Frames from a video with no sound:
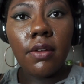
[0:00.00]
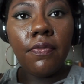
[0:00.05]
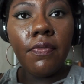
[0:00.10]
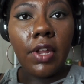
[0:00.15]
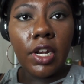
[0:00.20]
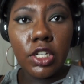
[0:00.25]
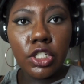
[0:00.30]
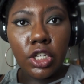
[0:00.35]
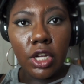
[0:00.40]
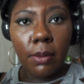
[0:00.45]

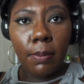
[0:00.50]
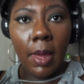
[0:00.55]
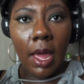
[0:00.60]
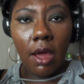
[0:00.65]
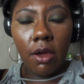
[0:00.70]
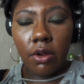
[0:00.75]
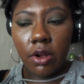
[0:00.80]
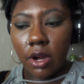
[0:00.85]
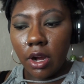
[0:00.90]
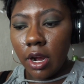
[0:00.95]
finishing
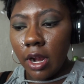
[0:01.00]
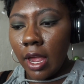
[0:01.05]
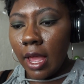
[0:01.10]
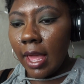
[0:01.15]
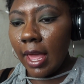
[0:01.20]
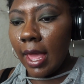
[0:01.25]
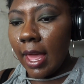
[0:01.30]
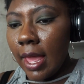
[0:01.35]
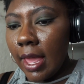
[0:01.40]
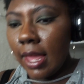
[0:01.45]
powder,
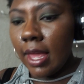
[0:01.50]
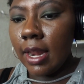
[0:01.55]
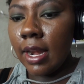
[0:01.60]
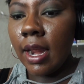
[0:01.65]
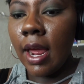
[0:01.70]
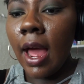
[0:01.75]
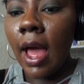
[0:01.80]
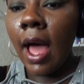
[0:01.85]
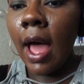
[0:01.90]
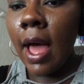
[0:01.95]
and
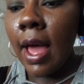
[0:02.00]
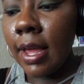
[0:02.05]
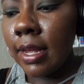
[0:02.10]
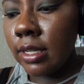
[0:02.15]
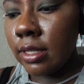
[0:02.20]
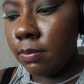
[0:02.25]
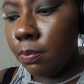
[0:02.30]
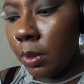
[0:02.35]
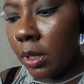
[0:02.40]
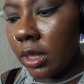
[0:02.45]
I
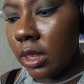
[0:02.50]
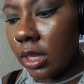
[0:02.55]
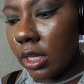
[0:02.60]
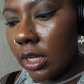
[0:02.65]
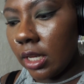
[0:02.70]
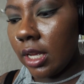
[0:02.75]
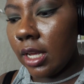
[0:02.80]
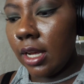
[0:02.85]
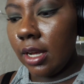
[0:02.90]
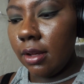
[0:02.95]
put
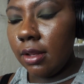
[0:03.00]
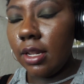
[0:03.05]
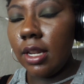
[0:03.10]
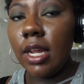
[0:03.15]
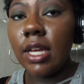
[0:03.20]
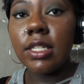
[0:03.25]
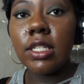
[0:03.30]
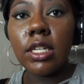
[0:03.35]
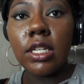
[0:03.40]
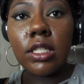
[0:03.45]
the
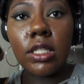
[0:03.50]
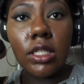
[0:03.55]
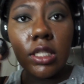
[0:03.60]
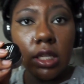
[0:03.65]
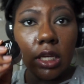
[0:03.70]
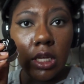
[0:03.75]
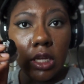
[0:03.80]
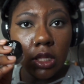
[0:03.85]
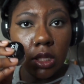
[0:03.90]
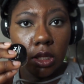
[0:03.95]
NYX
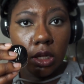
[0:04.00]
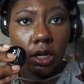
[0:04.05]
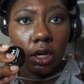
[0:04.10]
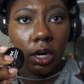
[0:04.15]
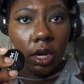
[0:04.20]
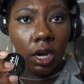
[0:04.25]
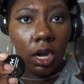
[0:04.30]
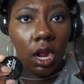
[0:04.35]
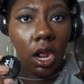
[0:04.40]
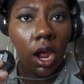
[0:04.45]

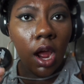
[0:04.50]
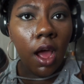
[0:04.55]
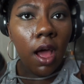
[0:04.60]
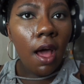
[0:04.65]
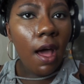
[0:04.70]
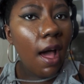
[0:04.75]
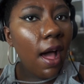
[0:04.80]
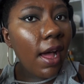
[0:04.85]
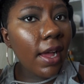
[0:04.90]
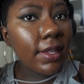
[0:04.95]
concealer
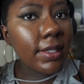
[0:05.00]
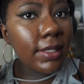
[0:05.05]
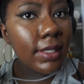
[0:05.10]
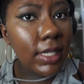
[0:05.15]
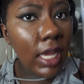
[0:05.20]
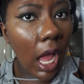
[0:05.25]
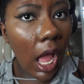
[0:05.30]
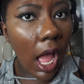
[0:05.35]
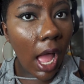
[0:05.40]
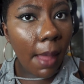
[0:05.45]
on
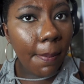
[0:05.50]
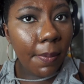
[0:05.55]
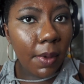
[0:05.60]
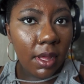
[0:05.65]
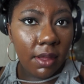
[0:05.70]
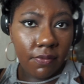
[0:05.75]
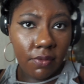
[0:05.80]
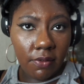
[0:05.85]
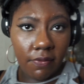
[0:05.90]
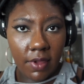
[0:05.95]
top
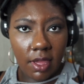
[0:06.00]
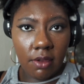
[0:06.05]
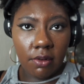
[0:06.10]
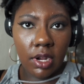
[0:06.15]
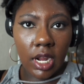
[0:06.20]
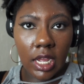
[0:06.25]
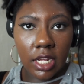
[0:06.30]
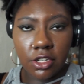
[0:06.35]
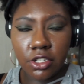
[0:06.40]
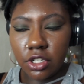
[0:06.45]
of the
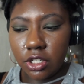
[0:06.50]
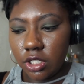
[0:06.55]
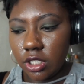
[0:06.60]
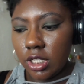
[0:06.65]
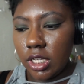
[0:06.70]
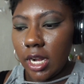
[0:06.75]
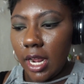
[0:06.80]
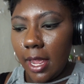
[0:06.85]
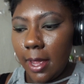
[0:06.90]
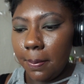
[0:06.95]
foundation
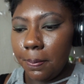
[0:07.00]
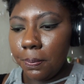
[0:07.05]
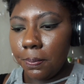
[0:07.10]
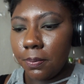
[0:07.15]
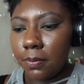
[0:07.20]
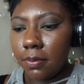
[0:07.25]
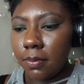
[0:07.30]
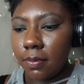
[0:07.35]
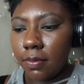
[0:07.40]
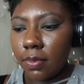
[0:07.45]
today,
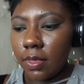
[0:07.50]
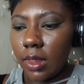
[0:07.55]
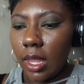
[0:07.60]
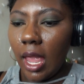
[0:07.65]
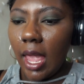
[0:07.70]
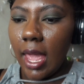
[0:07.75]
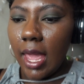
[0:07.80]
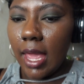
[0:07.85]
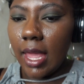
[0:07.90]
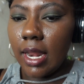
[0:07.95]

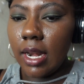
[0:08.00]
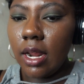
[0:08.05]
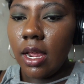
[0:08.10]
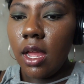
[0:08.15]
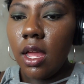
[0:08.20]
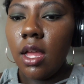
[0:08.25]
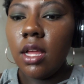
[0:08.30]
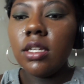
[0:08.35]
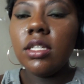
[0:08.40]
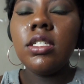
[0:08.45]
and
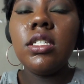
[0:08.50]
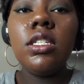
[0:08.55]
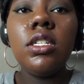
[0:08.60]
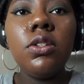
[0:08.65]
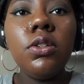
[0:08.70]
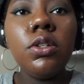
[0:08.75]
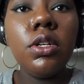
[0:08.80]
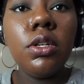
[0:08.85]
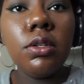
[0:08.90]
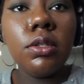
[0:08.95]

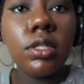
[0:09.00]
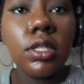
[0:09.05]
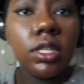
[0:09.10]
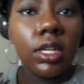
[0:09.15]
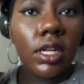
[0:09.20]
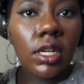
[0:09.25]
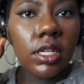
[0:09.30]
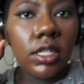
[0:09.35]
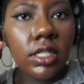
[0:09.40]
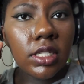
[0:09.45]
still use
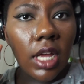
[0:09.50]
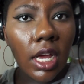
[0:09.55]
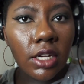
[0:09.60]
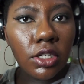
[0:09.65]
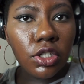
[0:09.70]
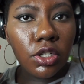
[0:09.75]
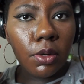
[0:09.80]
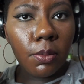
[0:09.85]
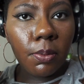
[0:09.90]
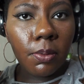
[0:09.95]
the
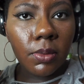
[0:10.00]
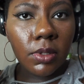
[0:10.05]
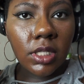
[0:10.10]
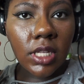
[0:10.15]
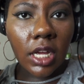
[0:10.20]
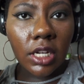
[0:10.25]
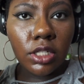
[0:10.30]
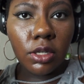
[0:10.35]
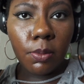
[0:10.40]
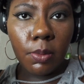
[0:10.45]

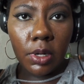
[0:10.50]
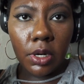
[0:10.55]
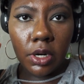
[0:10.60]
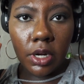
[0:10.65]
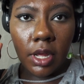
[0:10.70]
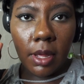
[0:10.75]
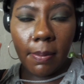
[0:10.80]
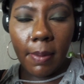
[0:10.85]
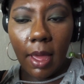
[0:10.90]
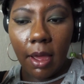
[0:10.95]
Sacha
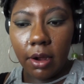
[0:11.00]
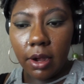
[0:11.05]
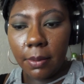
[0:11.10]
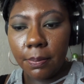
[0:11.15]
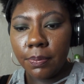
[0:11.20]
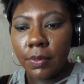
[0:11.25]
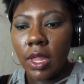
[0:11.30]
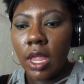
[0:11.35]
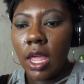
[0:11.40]
Buttercup powder.